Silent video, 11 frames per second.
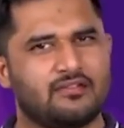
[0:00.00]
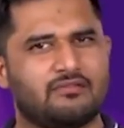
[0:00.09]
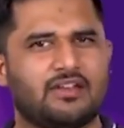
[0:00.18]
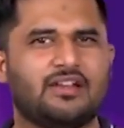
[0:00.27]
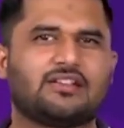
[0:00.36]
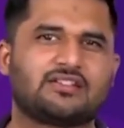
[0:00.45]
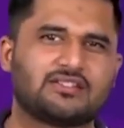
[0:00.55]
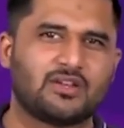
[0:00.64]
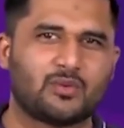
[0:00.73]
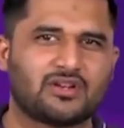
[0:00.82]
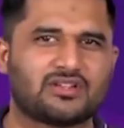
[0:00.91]
Very
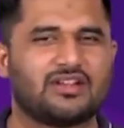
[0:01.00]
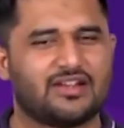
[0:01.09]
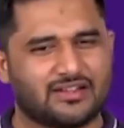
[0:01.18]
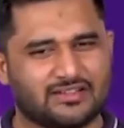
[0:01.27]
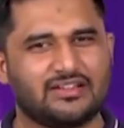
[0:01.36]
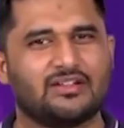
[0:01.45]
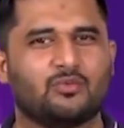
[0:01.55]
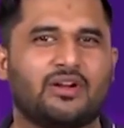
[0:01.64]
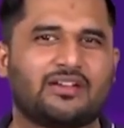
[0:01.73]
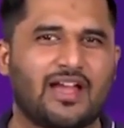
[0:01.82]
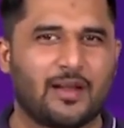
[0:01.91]
interesting question. Let us see
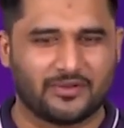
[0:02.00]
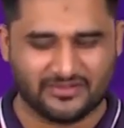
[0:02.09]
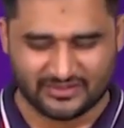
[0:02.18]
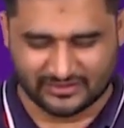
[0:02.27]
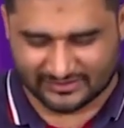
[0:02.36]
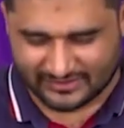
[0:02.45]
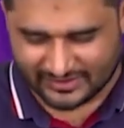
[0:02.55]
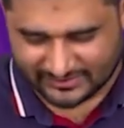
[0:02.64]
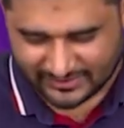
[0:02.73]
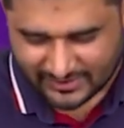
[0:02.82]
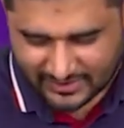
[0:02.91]
what happens in this
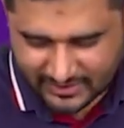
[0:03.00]
case.